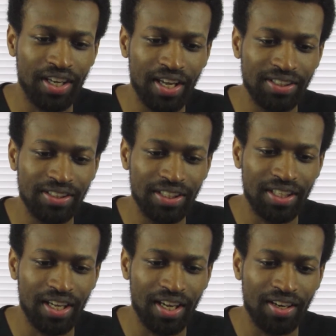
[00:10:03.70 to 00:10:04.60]

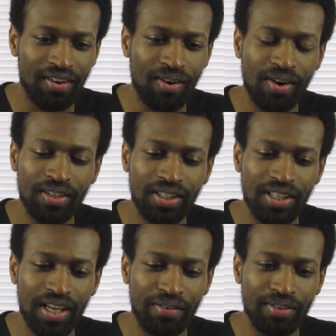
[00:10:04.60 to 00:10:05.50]
sarcastic, and
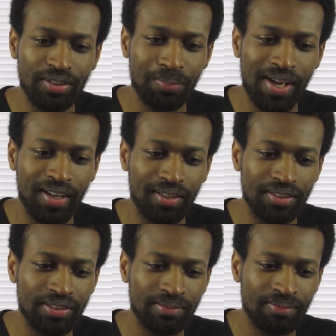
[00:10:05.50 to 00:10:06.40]
hardly ever
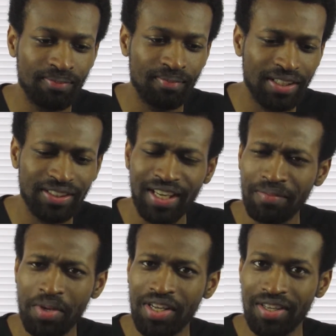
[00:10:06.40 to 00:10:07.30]
smiles. He sounds
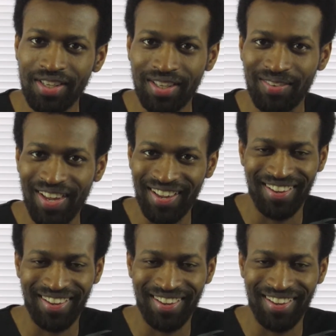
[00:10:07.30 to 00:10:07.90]
like me.